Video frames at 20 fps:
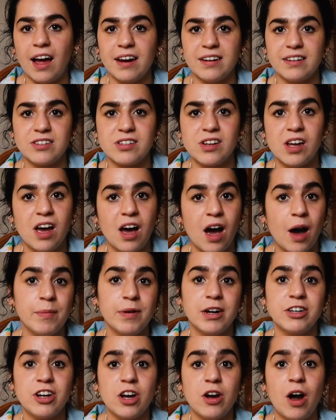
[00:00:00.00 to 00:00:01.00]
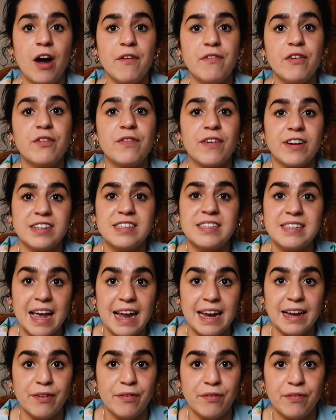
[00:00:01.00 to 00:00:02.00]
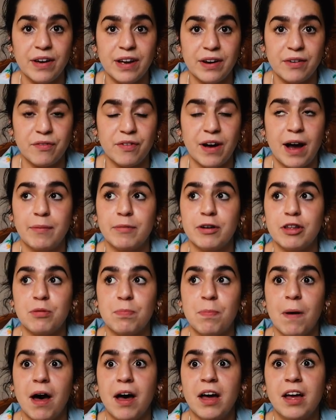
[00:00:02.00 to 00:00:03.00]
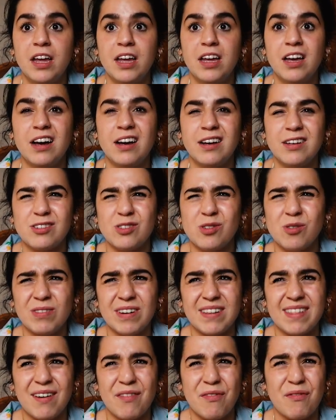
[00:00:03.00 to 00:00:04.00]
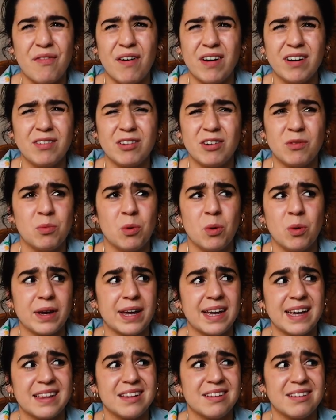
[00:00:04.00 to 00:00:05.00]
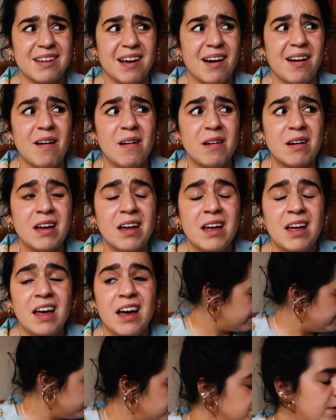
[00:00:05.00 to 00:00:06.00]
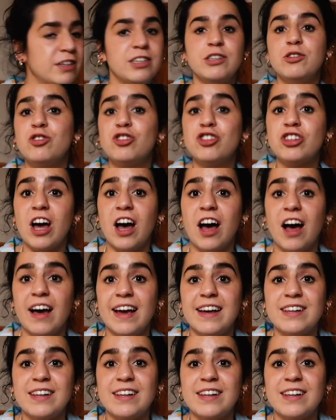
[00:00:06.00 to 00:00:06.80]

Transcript: And I mean, I feel very safe in Falmouth, but it's not really that fun walking in the dark. This is my new shirt.